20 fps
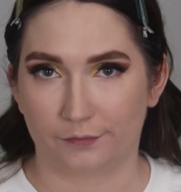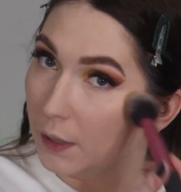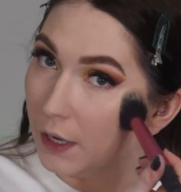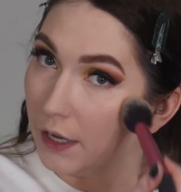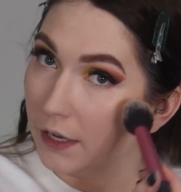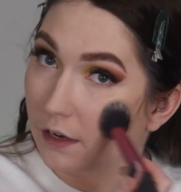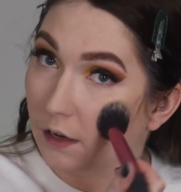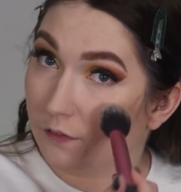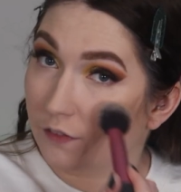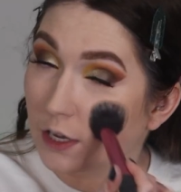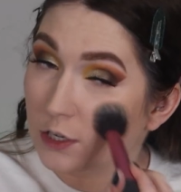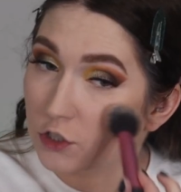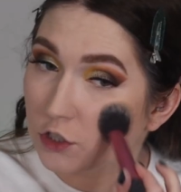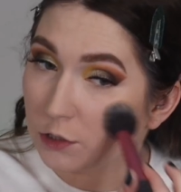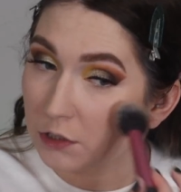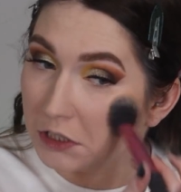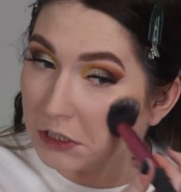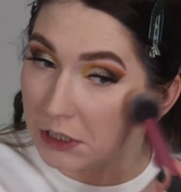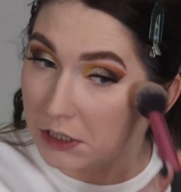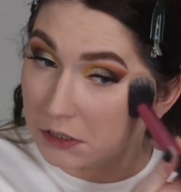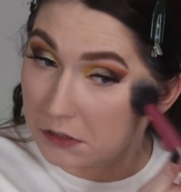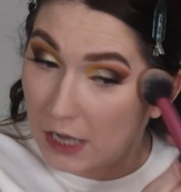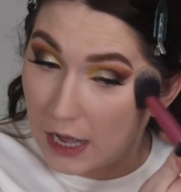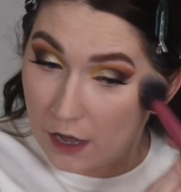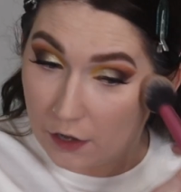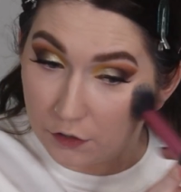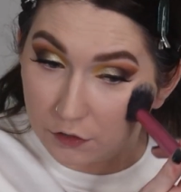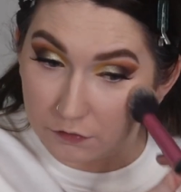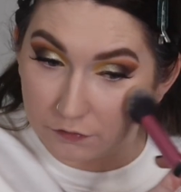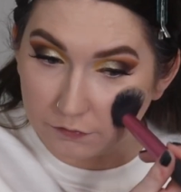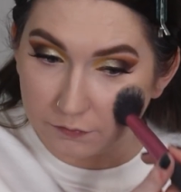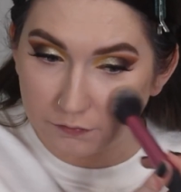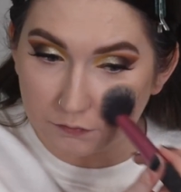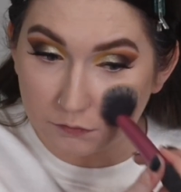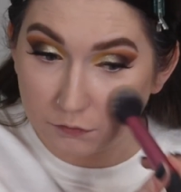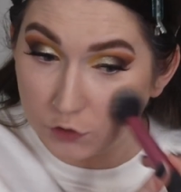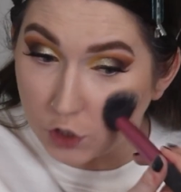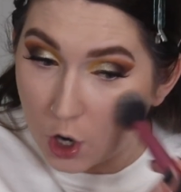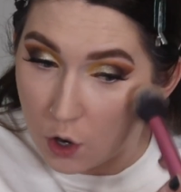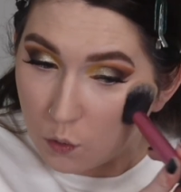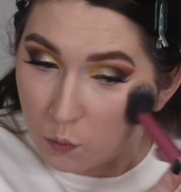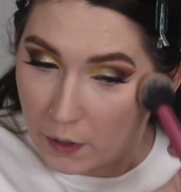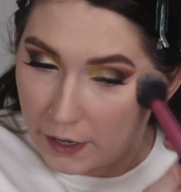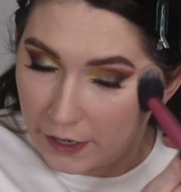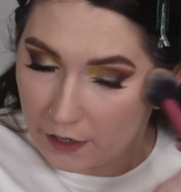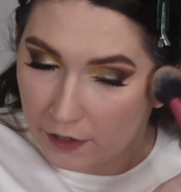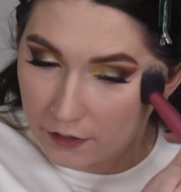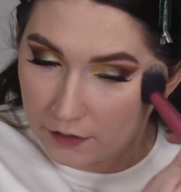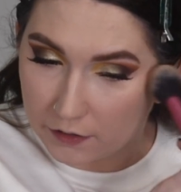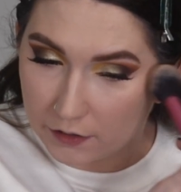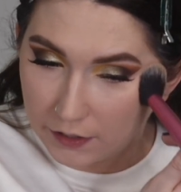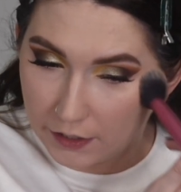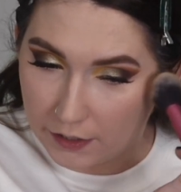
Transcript: But eventually, out of nowhere,